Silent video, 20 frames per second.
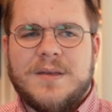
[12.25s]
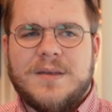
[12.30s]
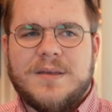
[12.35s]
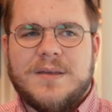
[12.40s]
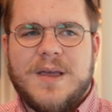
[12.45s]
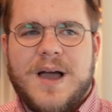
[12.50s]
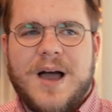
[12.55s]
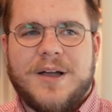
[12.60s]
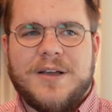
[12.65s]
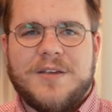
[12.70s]

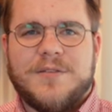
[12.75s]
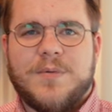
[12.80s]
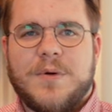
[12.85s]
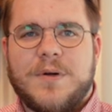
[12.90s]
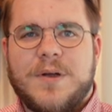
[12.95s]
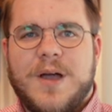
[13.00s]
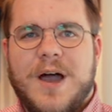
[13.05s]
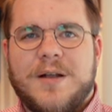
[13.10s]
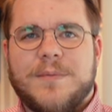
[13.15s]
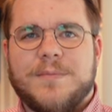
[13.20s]
yeah, I guess
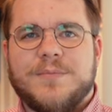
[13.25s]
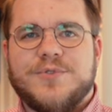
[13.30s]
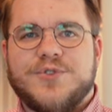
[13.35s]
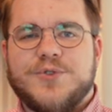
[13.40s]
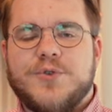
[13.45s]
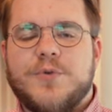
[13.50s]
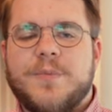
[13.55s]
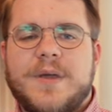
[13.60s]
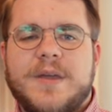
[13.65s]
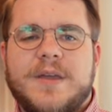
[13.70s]
what kind of
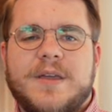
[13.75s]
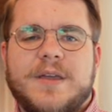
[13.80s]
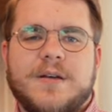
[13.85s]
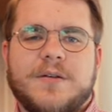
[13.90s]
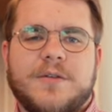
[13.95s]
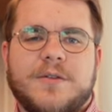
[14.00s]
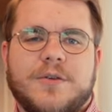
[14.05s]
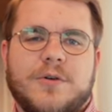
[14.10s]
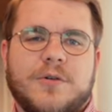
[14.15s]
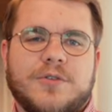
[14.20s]
drew me
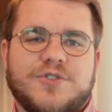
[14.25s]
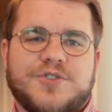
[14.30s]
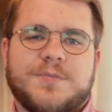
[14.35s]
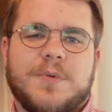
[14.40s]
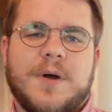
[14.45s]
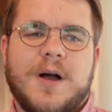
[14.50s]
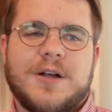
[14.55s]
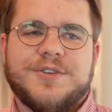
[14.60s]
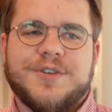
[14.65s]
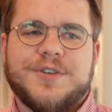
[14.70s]
here to the Culture
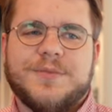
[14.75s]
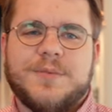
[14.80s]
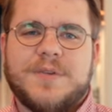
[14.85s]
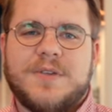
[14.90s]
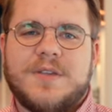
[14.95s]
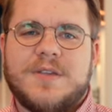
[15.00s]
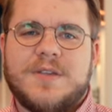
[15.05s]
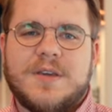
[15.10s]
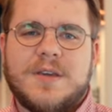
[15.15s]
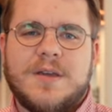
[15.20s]
Project
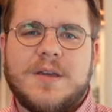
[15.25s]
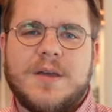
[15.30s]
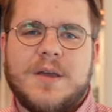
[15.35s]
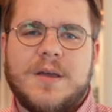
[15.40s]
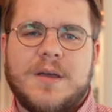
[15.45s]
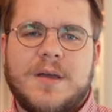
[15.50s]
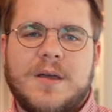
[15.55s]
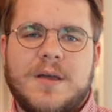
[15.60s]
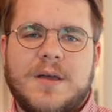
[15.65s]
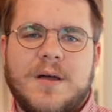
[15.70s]
was
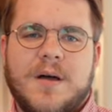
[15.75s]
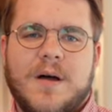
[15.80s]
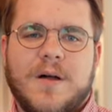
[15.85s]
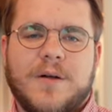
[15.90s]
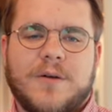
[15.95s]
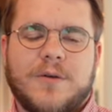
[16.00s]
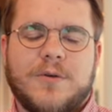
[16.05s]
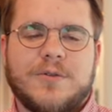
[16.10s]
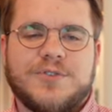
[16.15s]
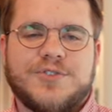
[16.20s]
seeing
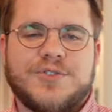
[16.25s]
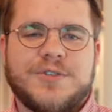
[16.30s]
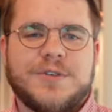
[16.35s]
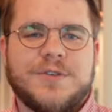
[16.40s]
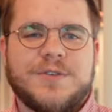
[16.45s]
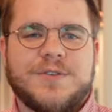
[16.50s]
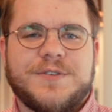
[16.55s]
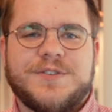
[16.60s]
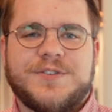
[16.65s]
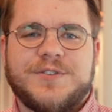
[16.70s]
our
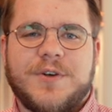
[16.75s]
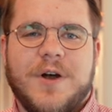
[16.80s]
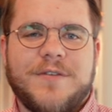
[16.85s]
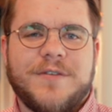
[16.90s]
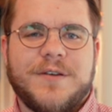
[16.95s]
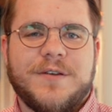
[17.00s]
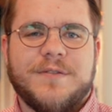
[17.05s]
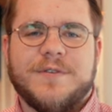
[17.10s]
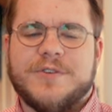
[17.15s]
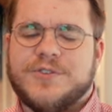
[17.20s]
culture
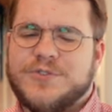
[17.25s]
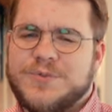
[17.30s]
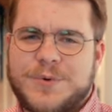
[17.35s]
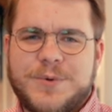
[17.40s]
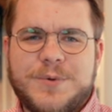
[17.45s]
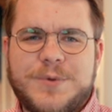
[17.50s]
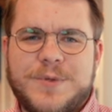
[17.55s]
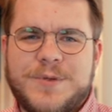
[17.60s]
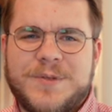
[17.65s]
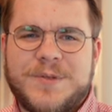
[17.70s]
starving for
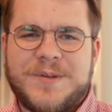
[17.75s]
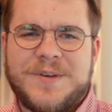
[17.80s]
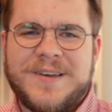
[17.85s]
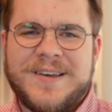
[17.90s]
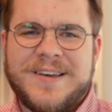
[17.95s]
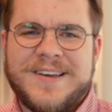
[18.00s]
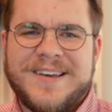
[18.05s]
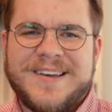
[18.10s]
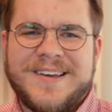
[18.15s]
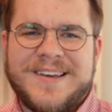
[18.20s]
truth,
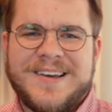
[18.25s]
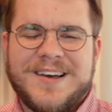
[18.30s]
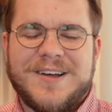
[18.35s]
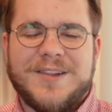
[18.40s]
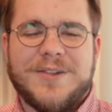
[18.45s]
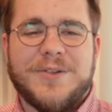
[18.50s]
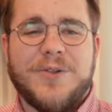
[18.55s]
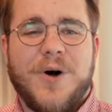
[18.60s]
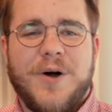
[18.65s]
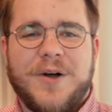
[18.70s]

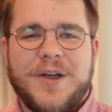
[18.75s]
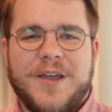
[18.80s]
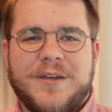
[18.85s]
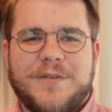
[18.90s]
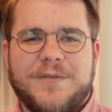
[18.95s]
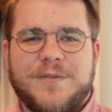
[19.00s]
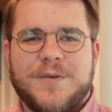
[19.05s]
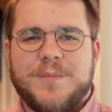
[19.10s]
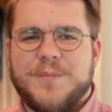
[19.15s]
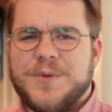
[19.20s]
uh,
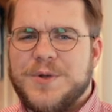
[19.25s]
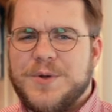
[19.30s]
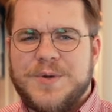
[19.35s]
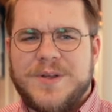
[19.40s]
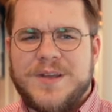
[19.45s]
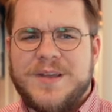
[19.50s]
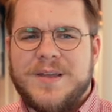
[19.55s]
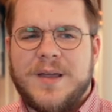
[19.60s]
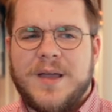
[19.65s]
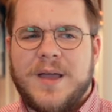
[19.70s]
longing for
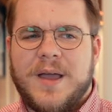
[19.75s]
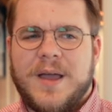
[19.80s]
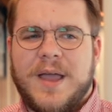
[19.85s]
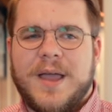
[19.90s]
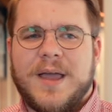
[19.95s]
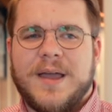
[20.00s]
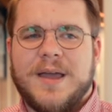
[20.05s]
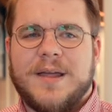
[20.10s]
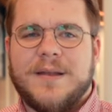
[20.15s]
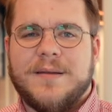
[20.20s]
beauty,
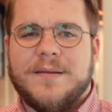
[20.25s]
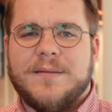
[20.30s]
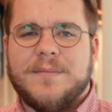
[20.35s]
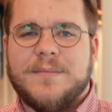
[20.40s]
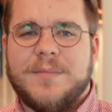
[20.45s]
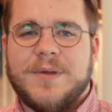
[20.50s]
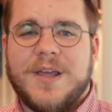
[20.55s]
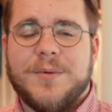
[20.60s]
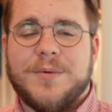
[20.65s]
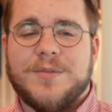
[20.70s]
and
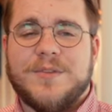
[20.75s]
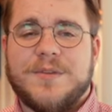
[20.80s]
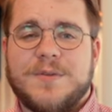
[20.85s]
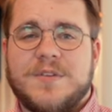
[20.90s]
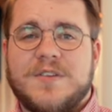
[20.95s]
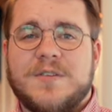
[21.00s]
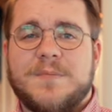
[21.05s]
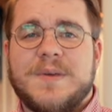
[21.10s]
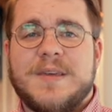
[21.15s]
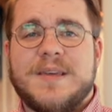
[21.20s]
be able to
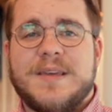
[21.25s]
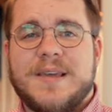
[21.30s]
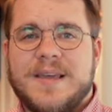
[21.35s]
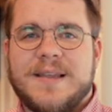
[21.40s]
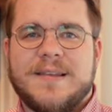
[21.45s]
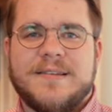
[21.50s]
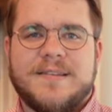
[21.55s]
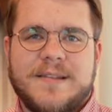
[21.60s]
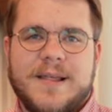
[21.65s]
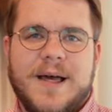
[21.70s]
speak
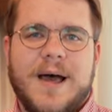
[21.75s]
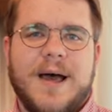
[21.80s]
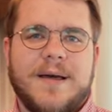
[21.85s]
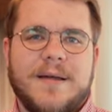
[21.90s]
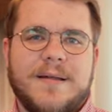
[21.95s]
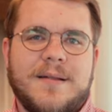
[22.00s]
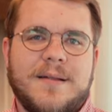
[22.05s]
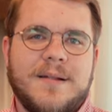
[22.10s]
into that.